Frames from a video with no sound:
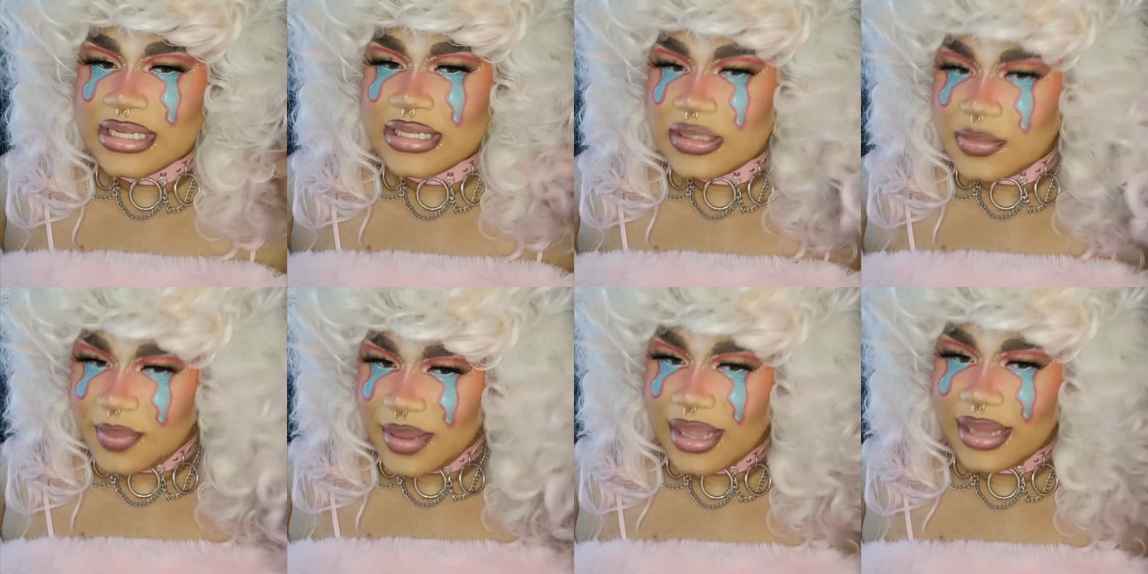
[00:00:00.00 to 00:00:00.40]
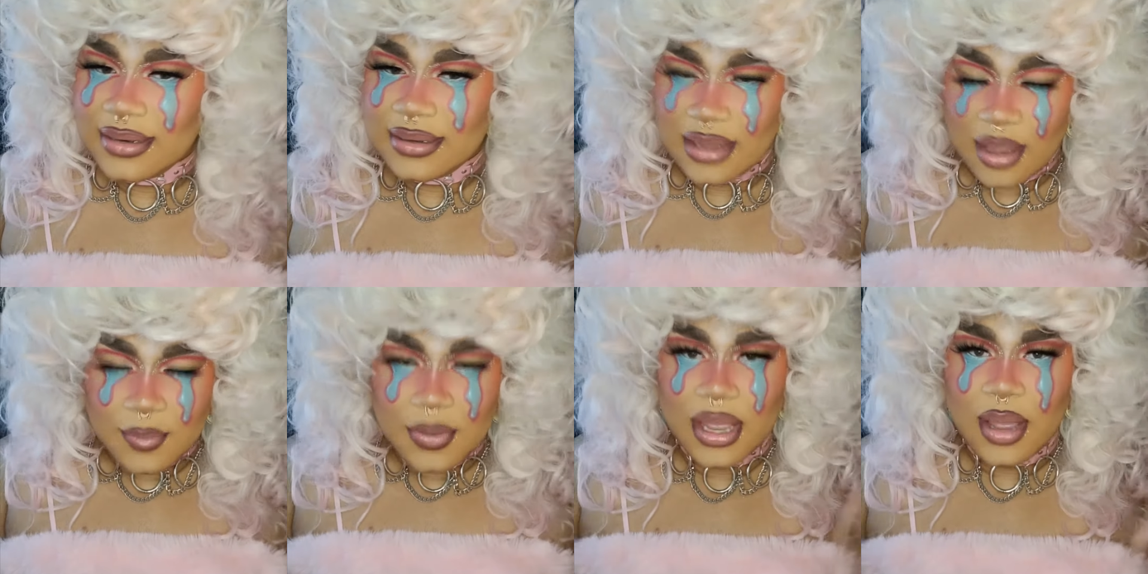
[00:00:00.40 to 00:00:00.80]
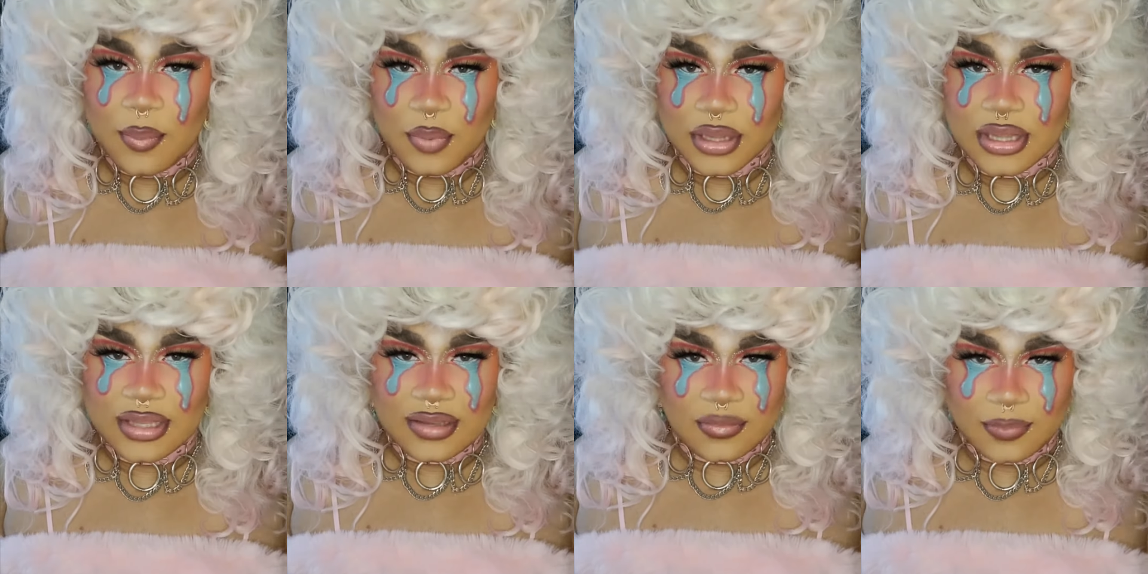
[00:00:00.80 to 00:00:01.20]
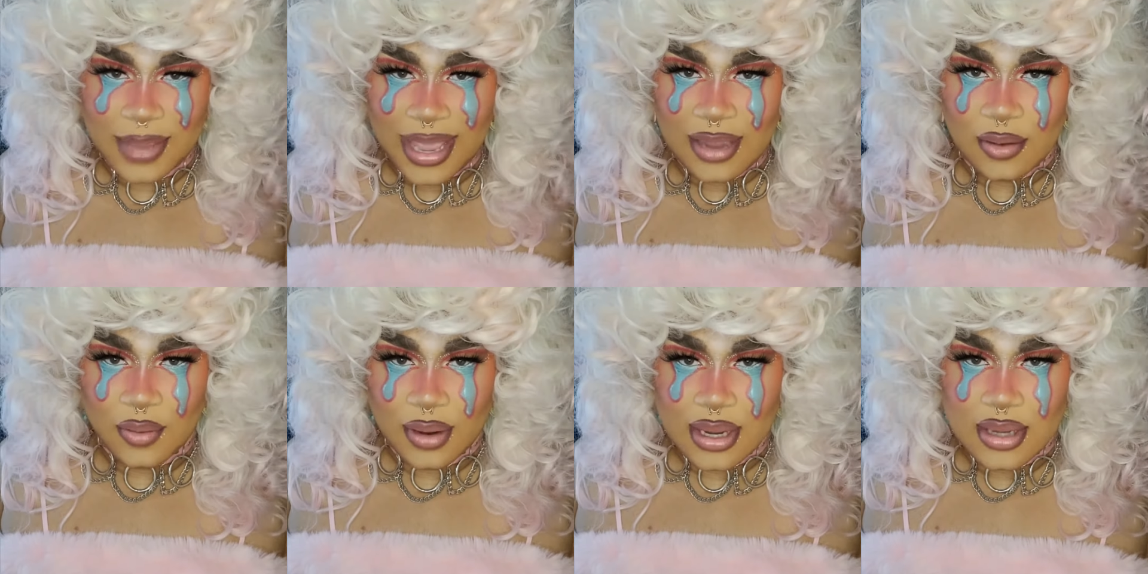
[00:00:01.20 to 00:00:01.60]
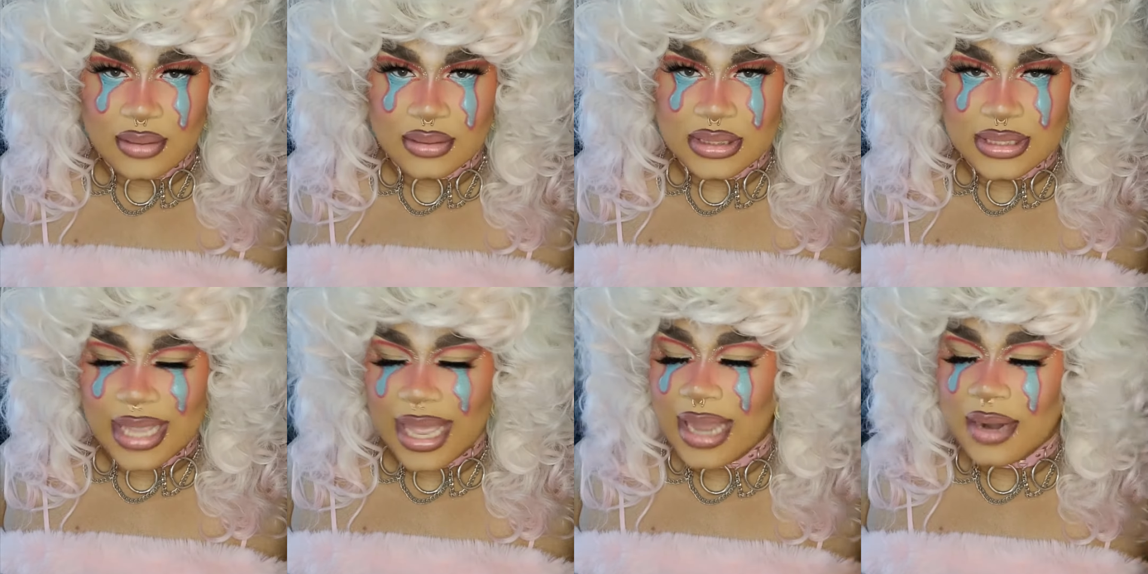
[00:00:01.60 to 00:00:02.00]
spent coming up with these
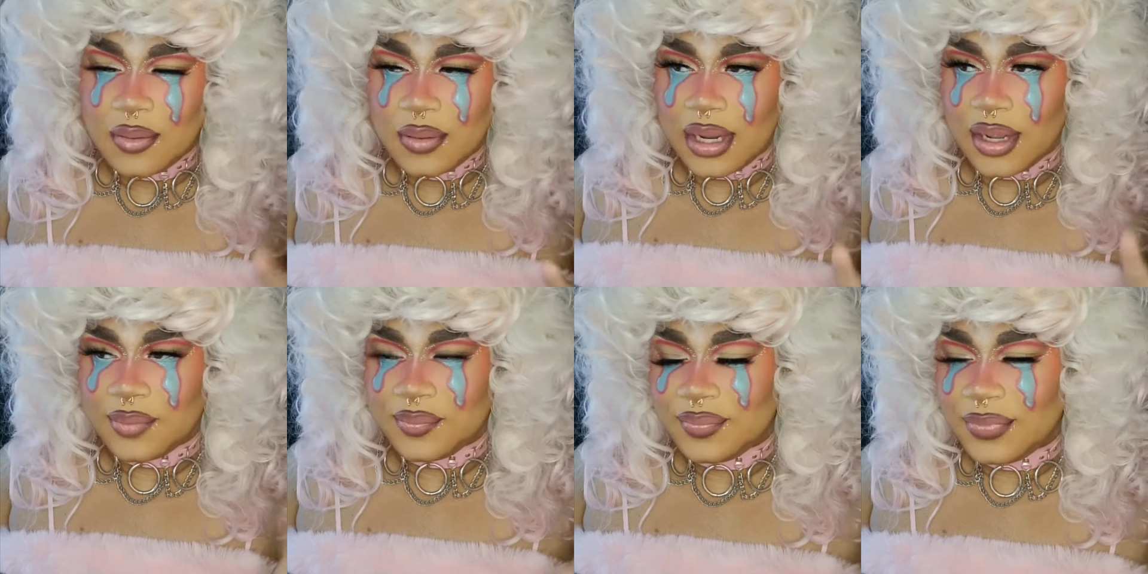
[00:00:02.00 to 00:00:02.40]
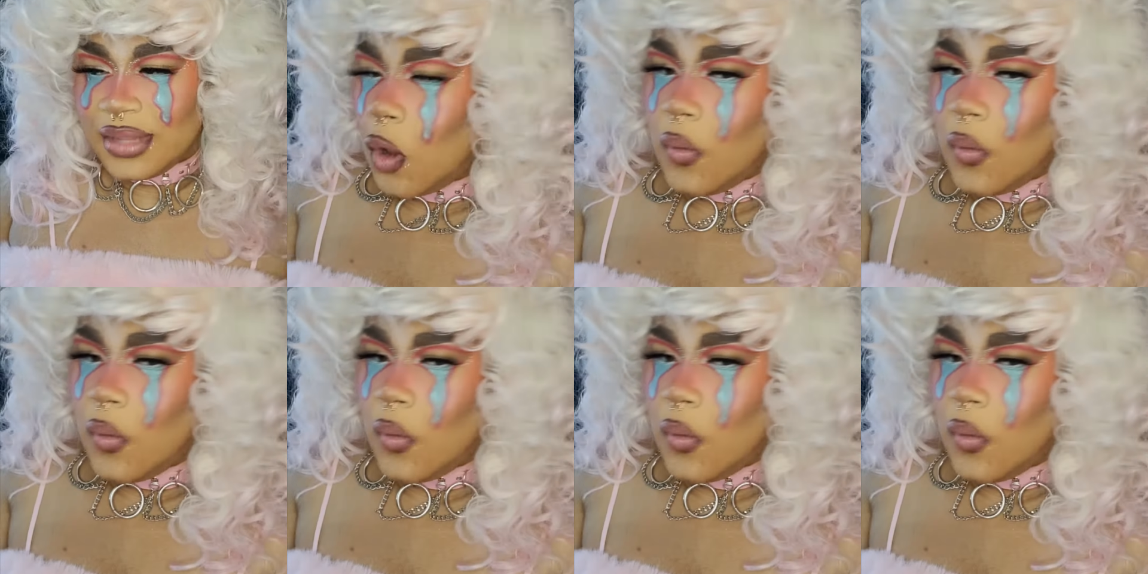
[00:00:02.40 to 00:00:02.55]
backgrounds? I don't know.